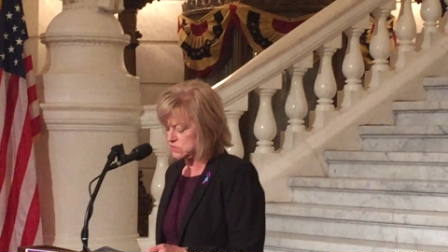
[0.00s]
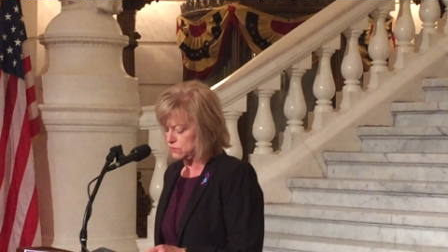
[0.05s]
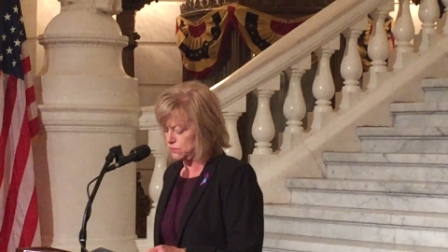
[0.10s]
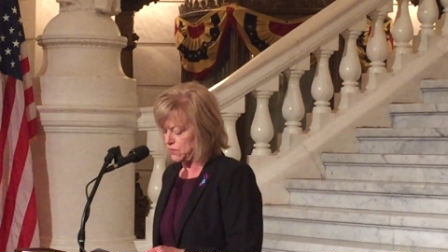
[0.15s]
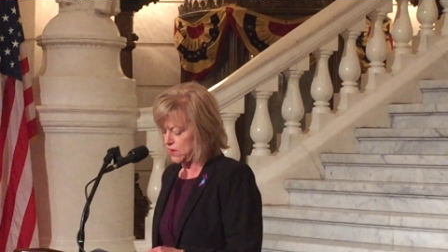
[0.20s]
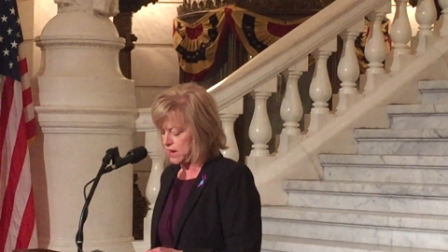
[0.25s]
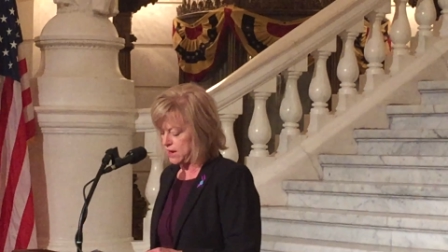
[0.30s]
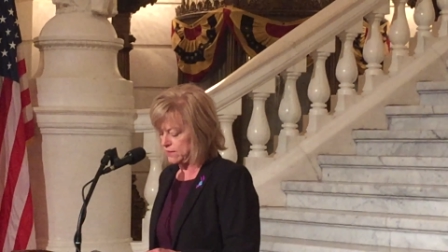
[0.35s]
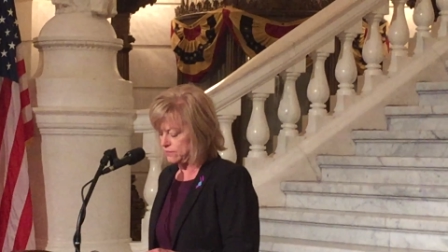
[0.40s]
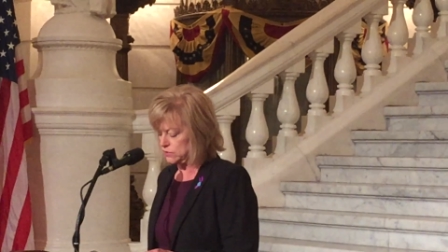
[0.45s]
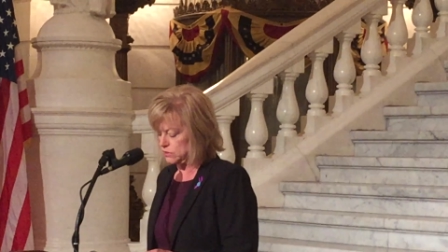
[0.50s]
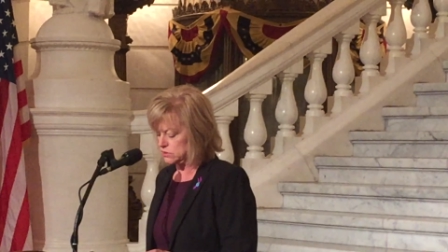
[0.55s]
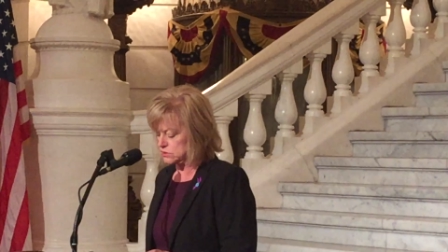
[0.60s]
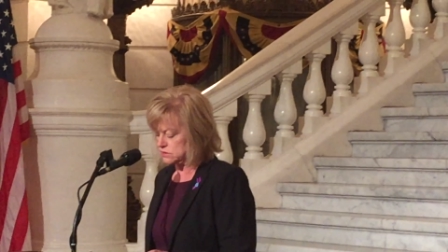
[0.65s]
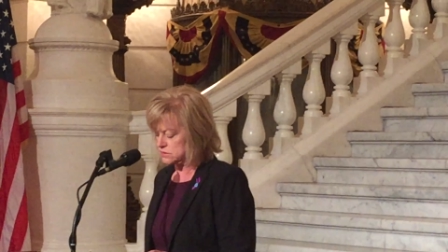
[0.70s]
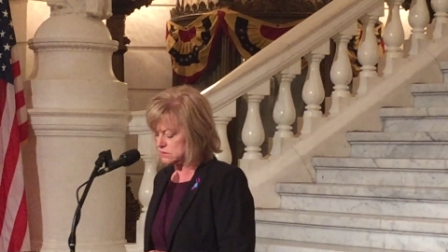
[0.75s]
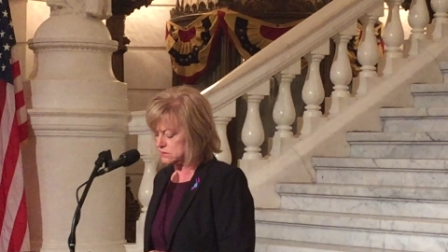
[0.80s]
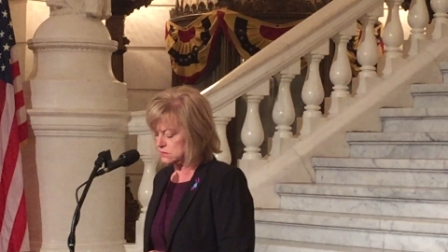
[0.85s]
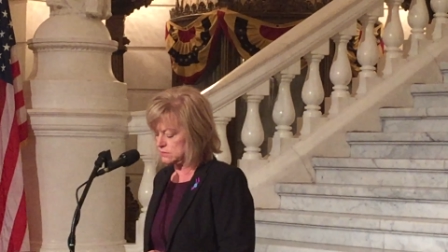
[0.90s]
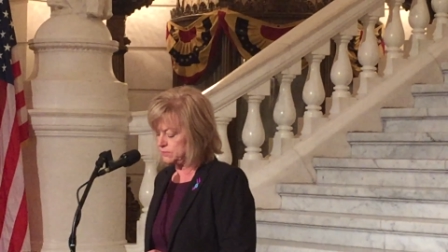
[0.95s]

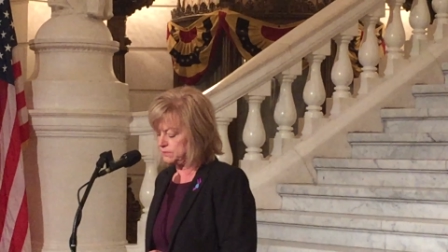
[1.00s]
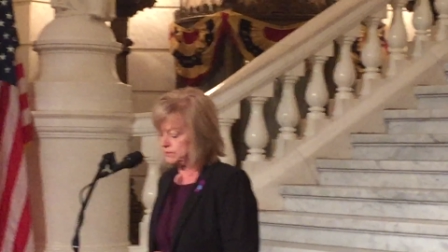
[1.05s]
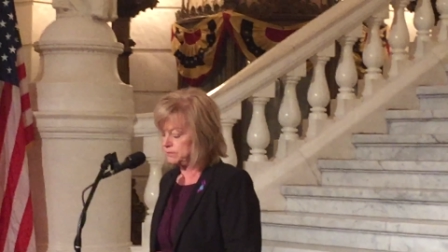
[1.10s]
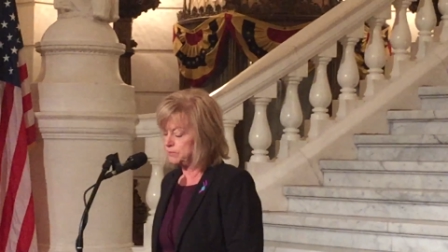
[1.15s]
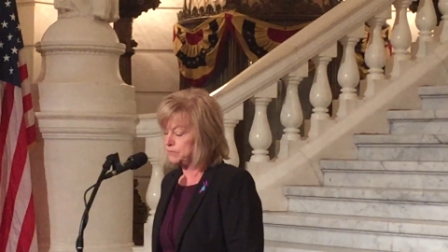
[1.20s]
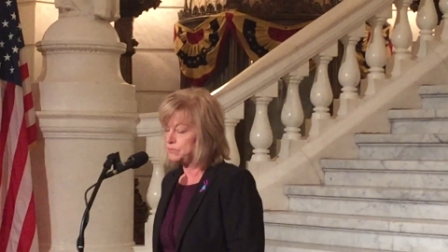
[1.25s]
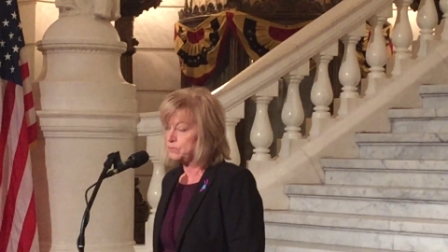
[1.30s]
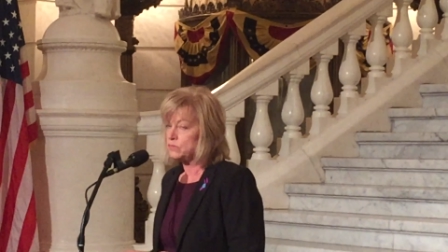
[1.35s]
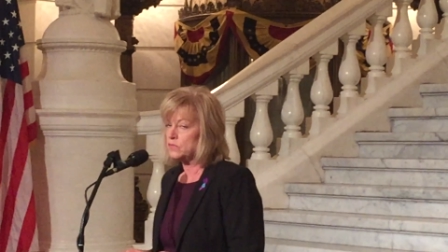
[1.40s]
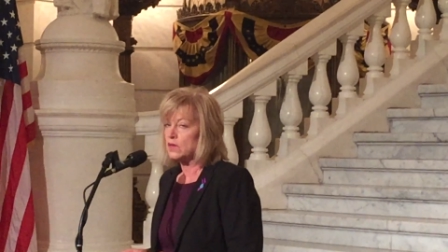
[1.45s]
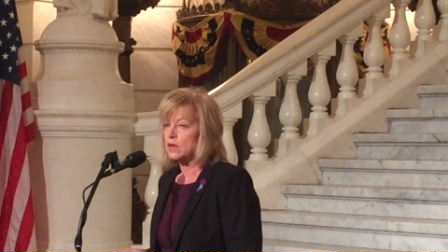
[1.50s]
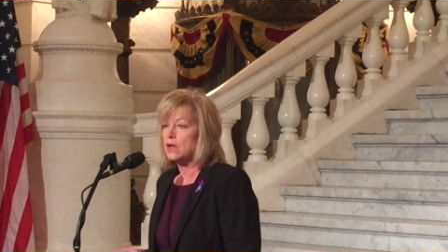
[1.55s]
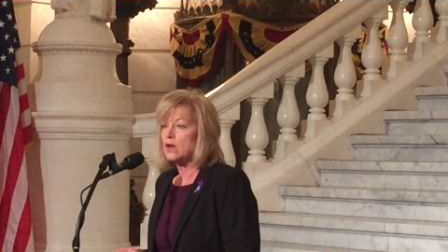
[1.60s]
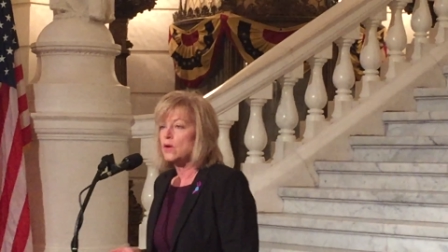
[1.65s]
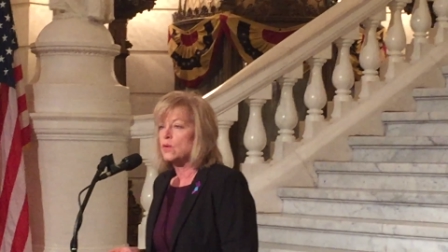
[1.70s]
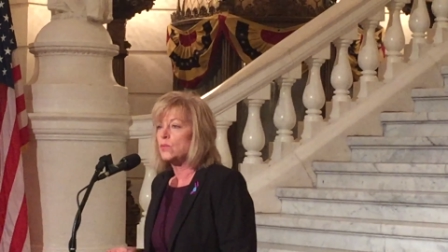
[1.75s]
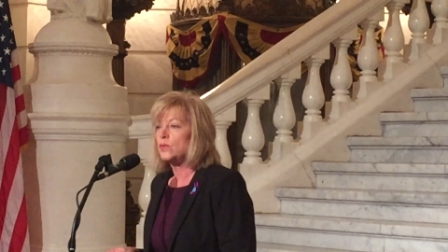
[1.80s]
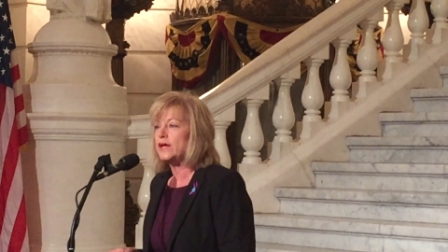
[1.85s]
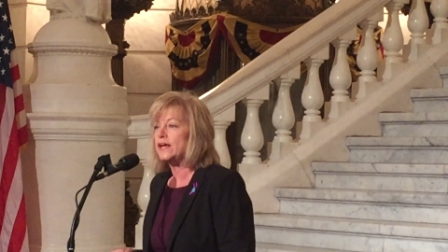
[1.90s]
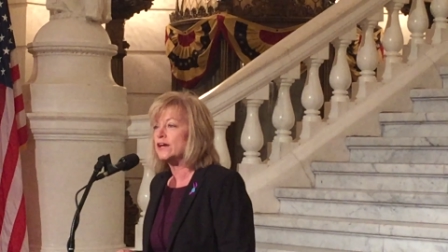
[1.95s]
survivors.
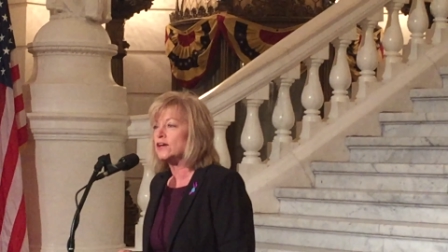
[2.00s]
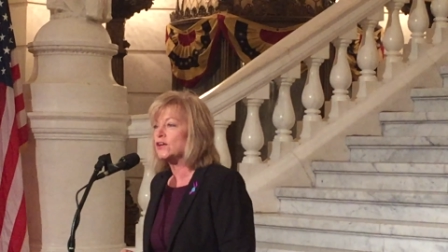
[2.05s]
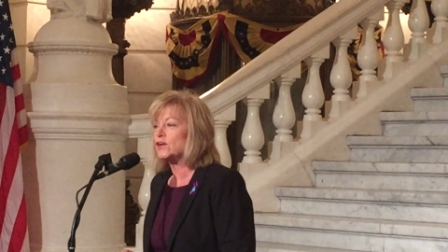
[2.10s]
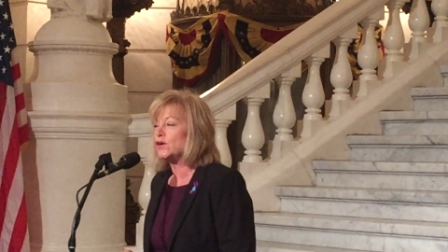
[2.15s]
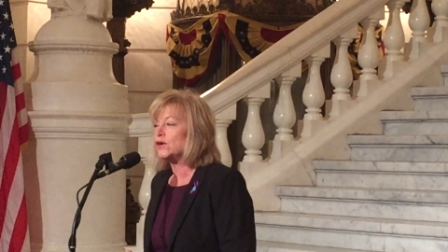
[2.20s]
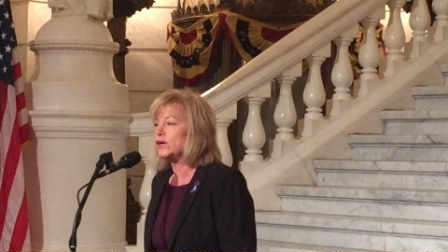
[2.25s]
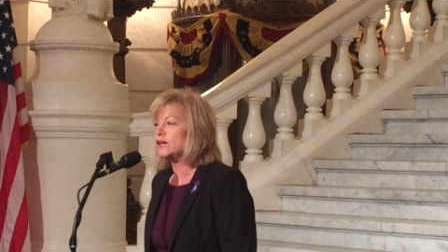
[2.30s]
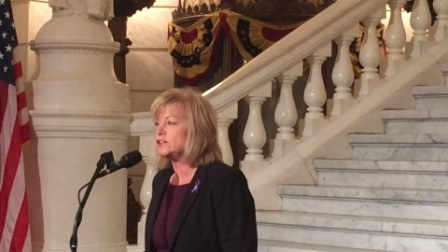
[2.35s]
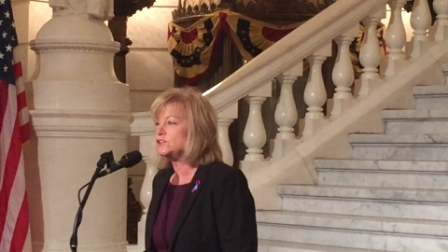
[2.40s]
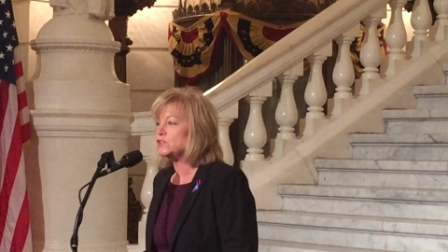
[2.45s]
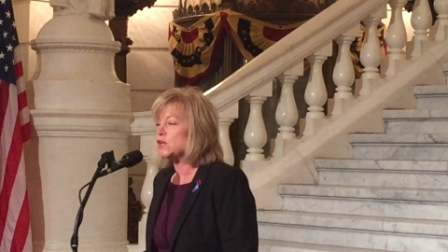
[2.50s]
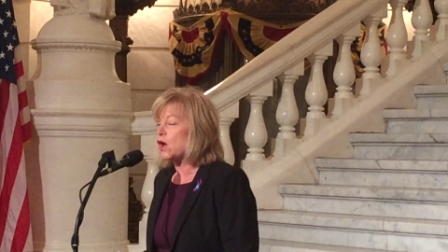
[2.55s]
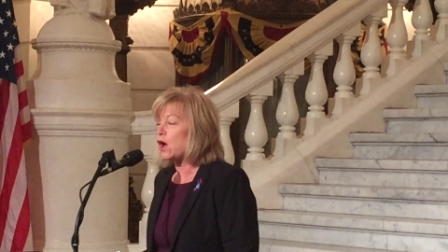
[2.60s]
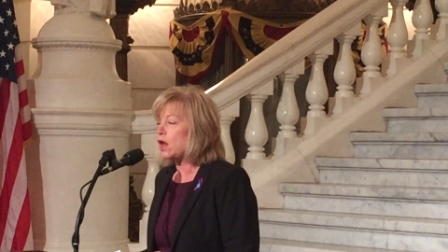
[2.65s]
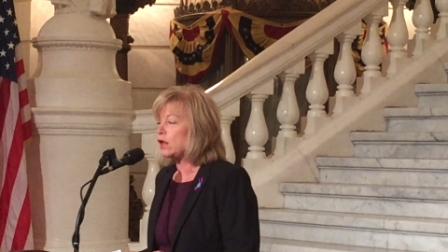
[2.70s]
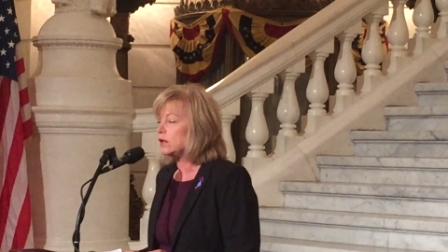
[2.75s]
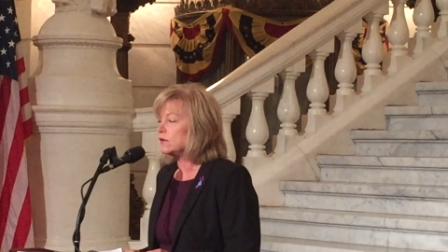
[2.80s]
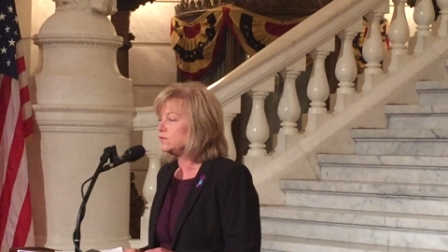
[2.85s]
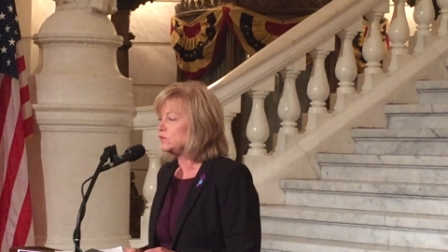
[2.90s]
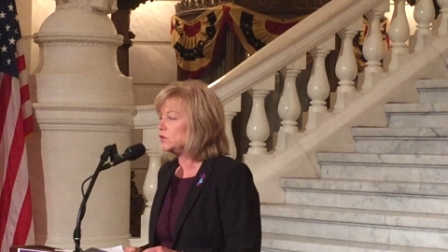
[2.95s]
We encourage
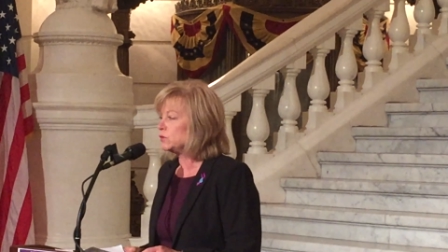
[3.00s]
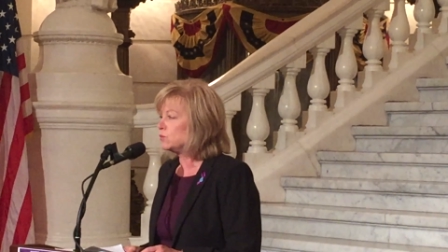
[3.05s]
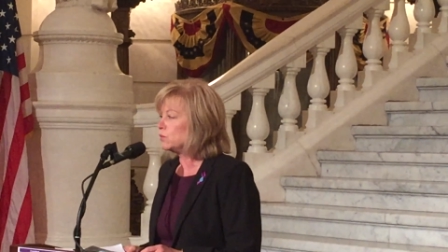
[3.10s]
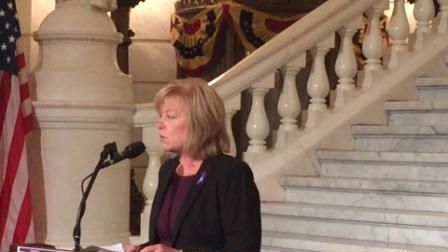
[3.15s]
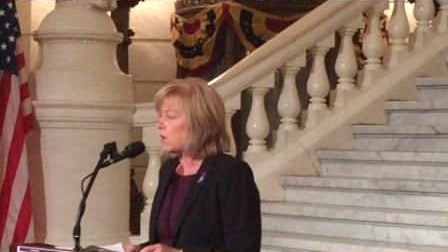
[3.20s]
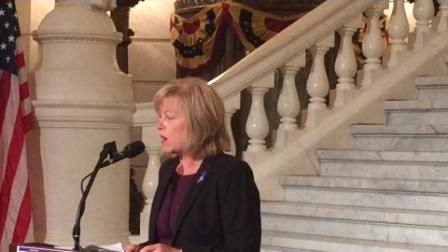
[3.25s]
all of you